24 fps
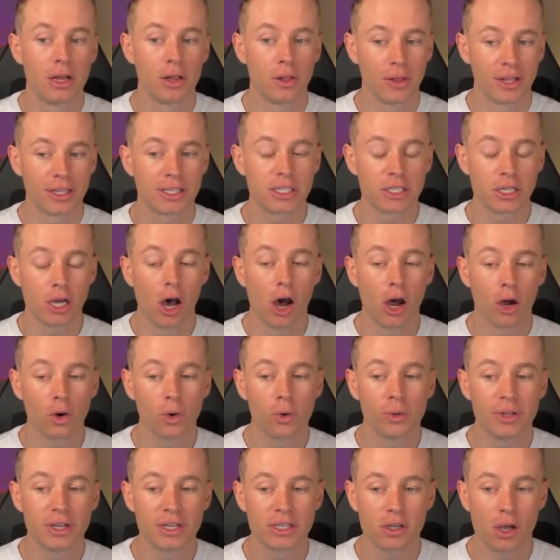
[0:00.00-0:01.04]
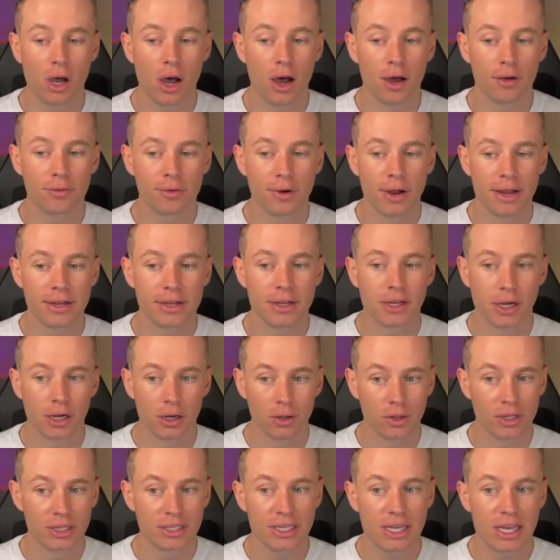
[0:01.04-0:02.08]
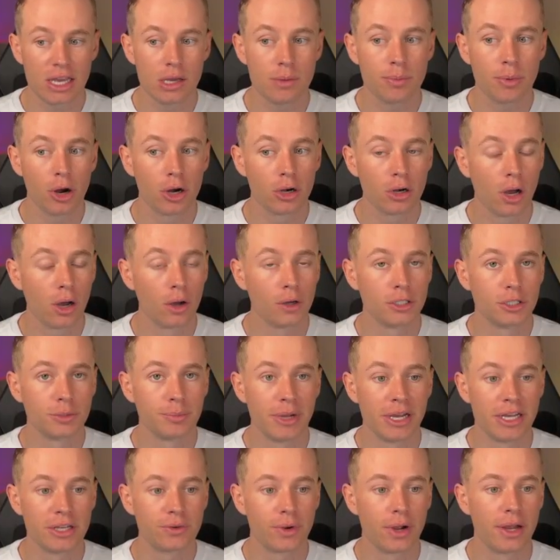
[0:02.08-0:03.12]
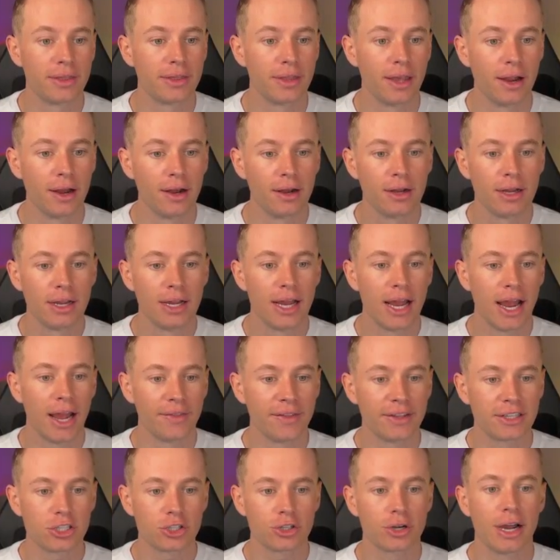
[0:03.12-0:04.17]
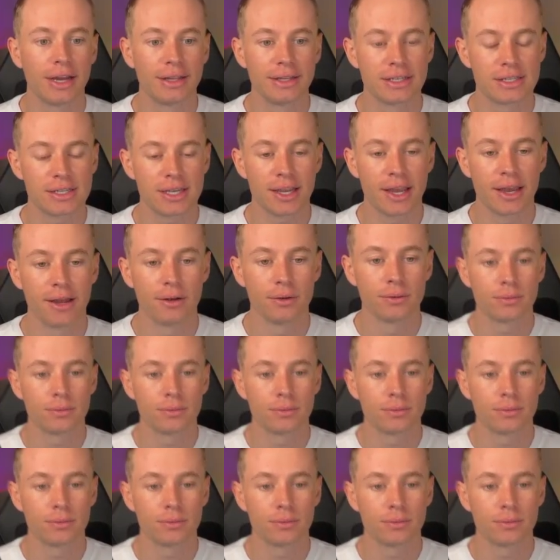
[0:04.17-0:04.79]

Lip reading: Let's toggle this off right here. Let's keep our knowledge base right there and let's try this again.